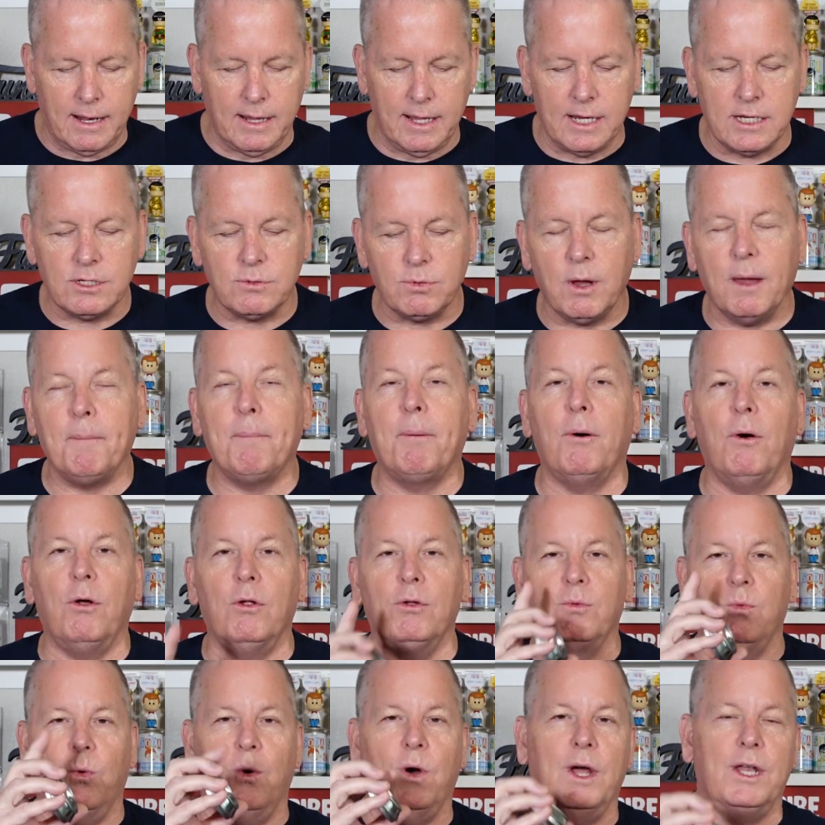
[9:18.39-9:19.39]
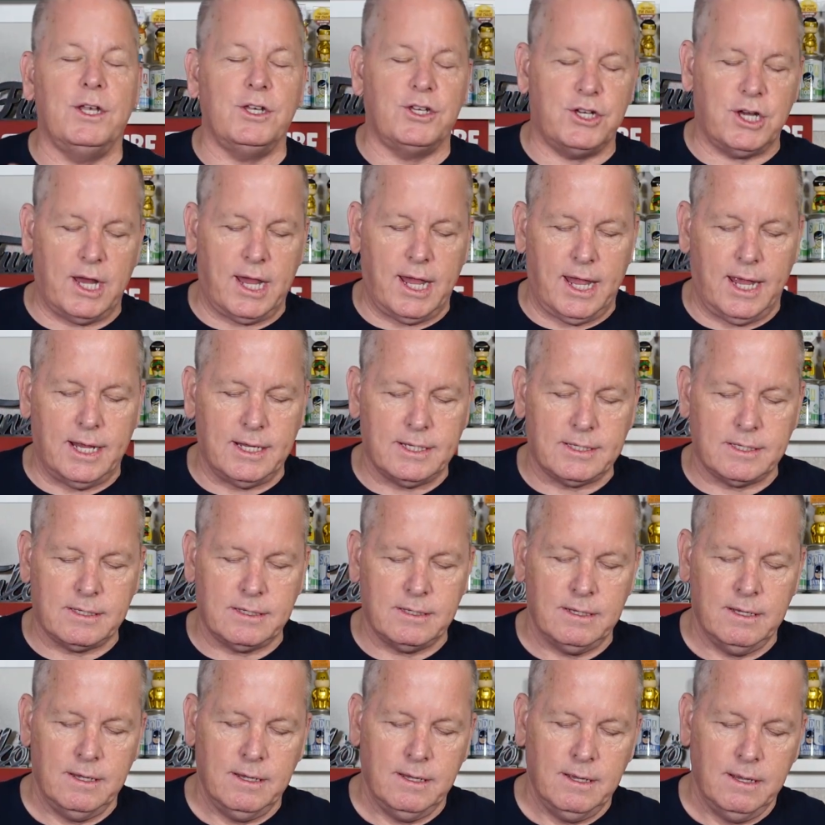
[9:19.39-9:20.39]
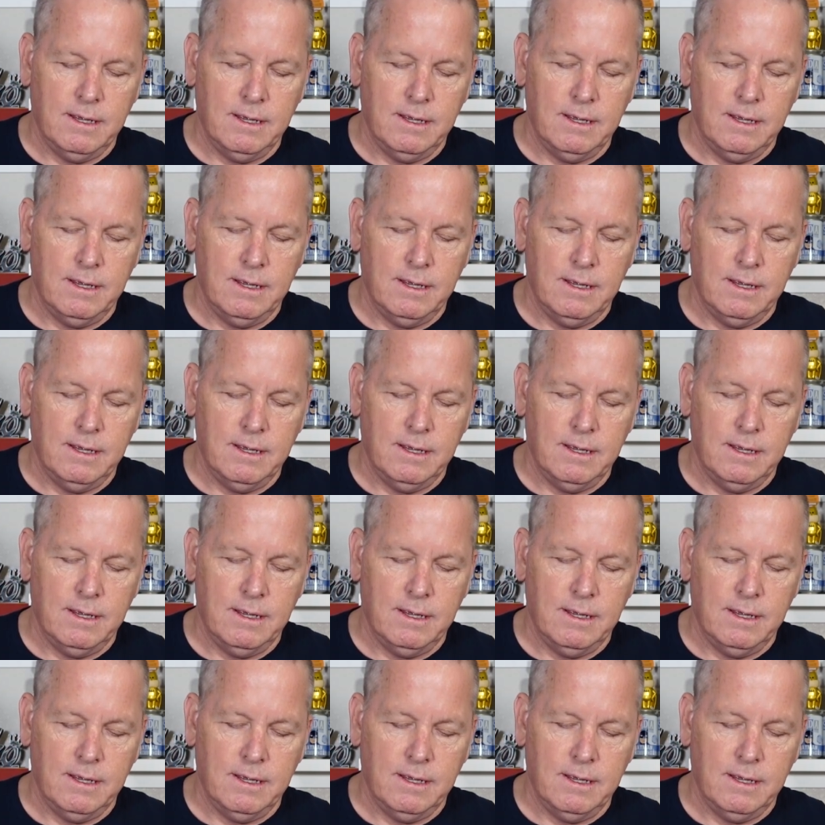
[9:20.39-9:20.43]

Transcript: At least we pulled one chase.